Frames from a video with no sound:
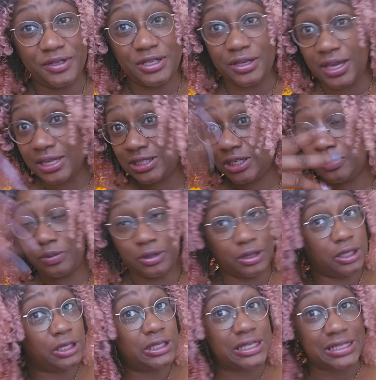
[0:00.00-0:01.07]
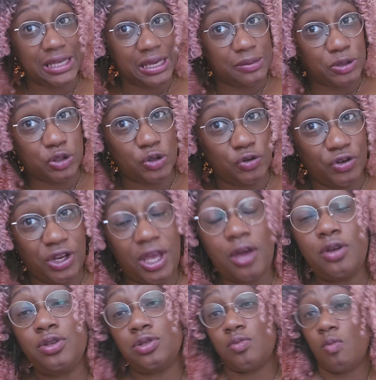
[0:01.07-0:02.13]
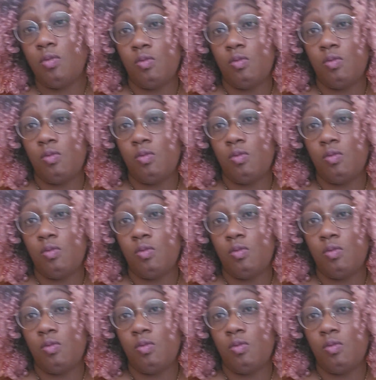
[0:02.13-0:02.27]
So yes, she will look the same in 2 videos.